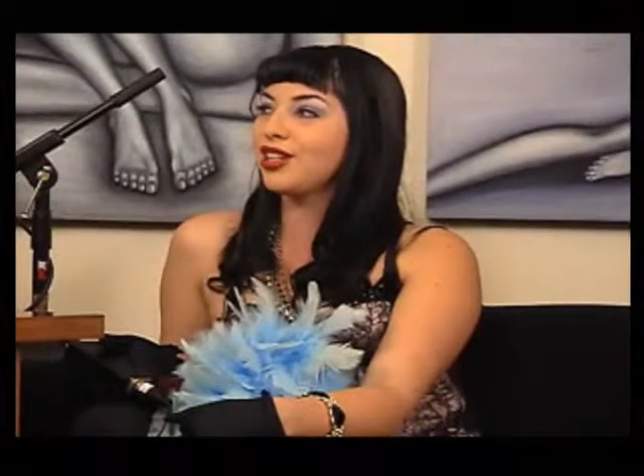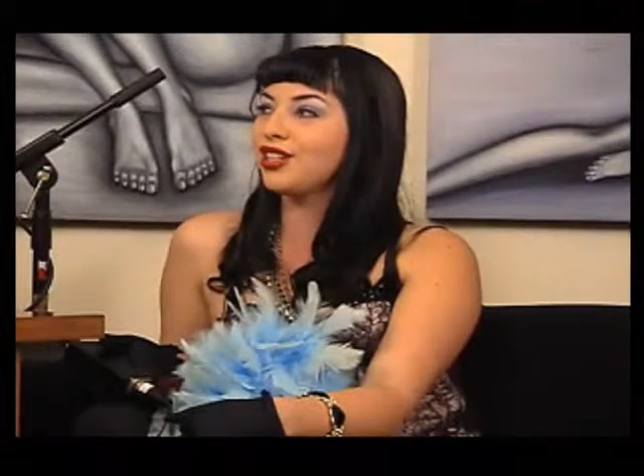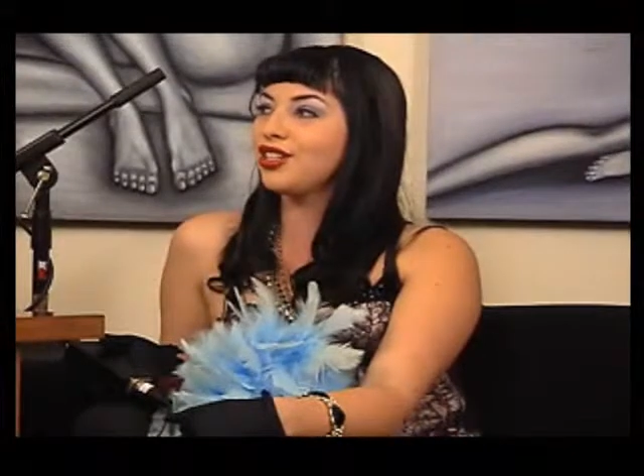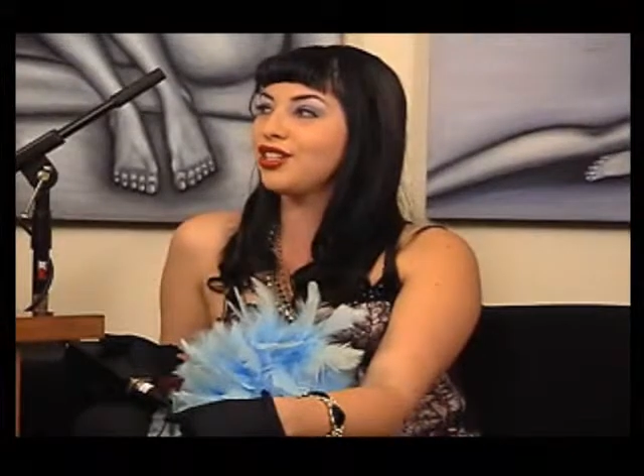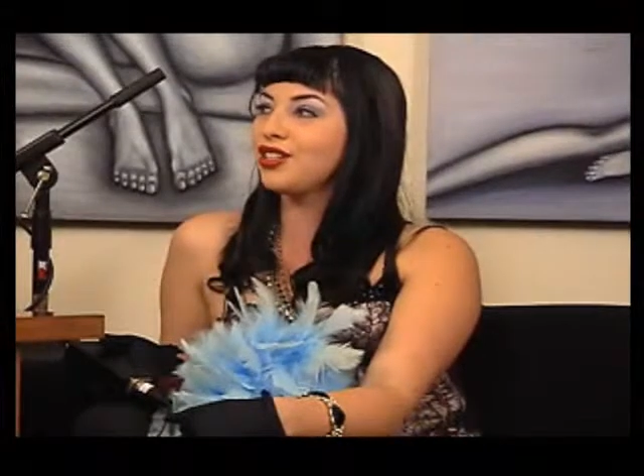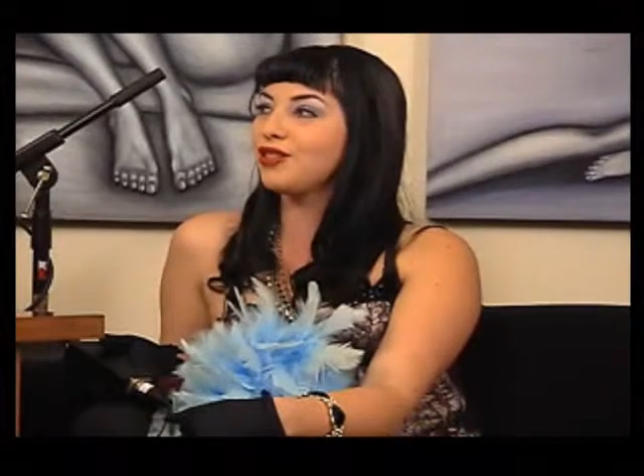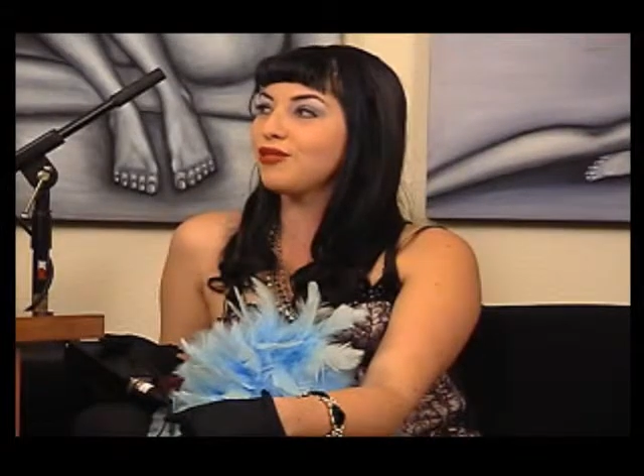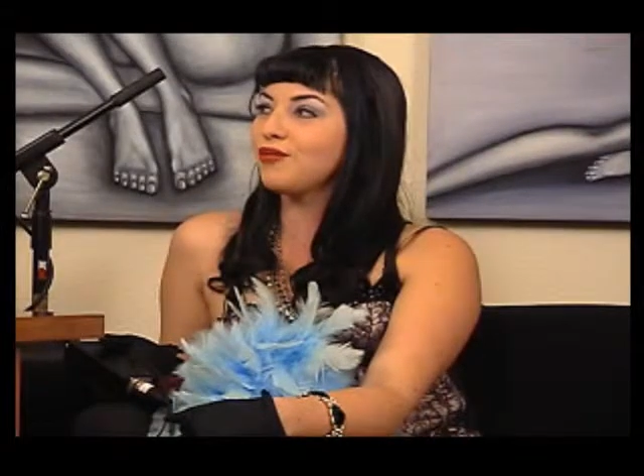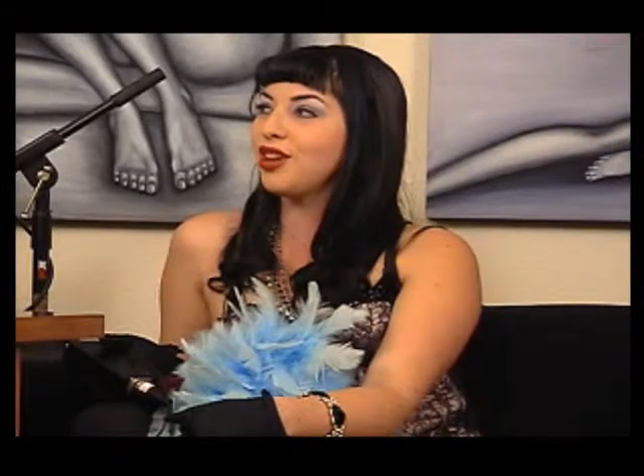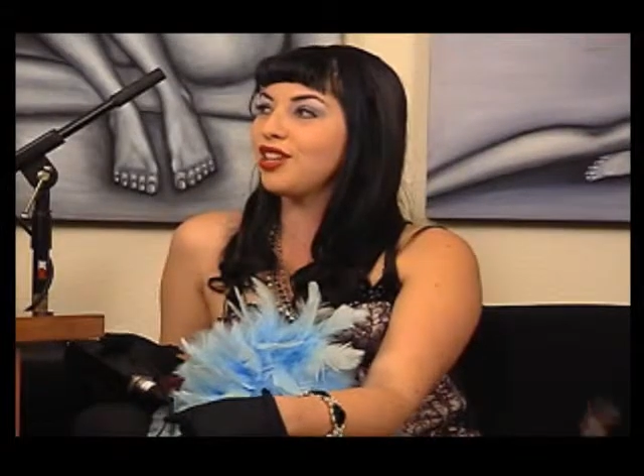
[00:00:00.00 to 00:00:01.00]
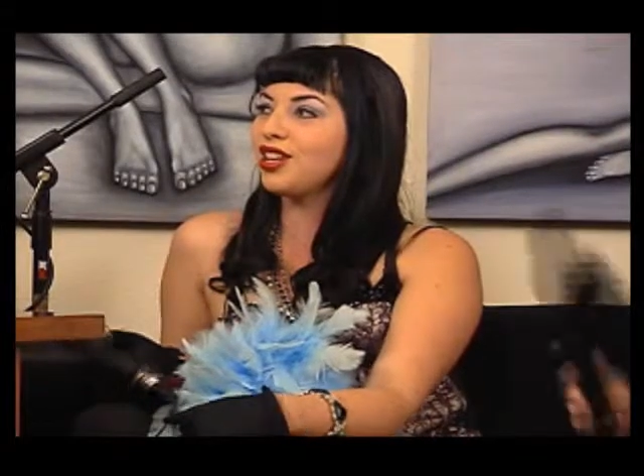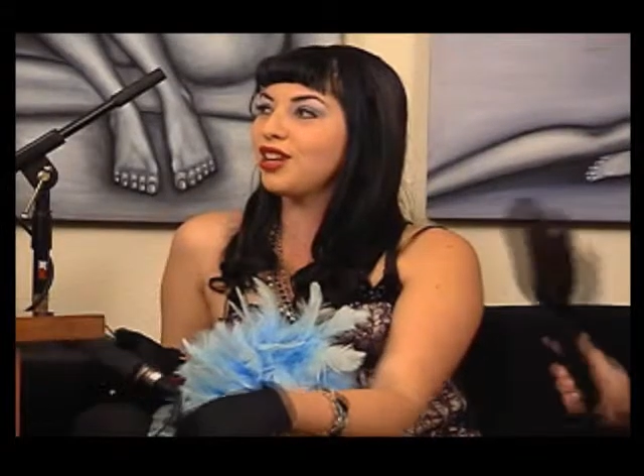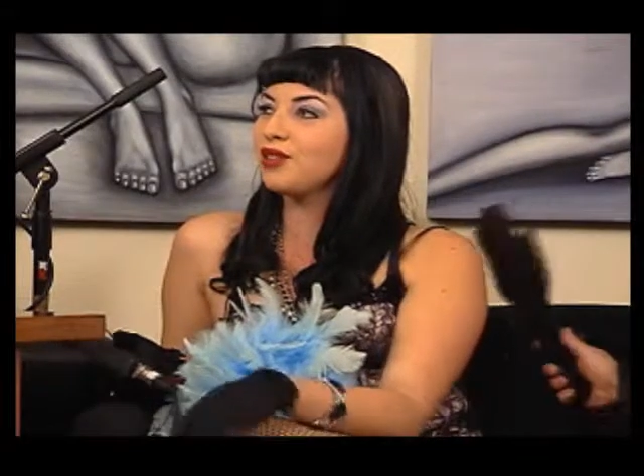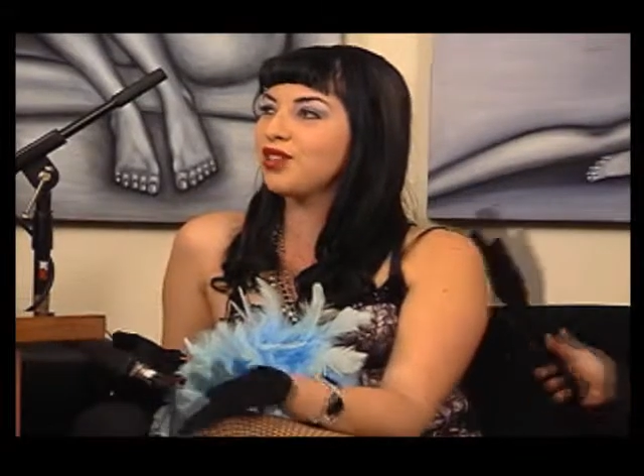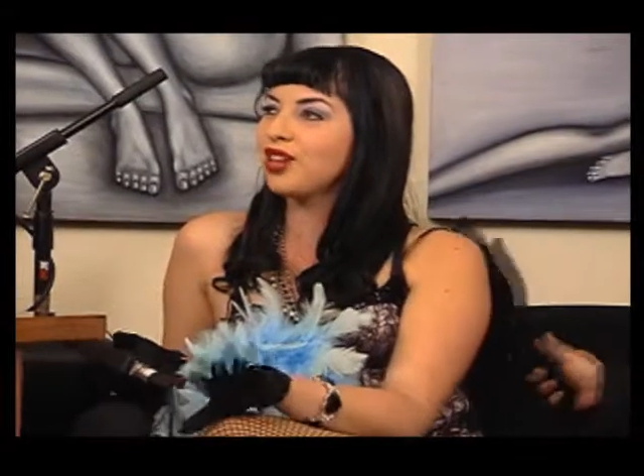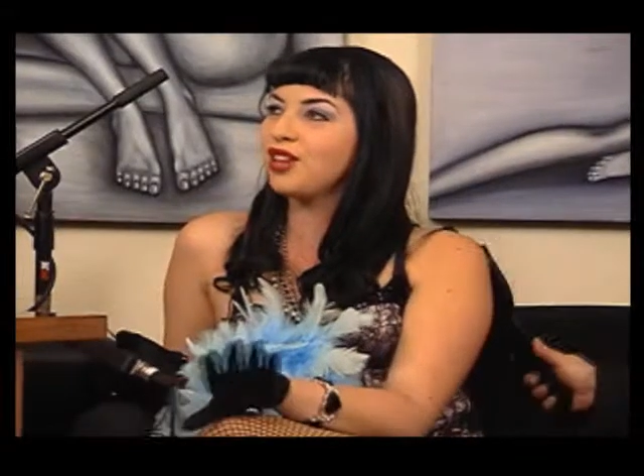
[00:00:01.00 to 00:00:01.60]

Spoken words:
either. I think I was kind of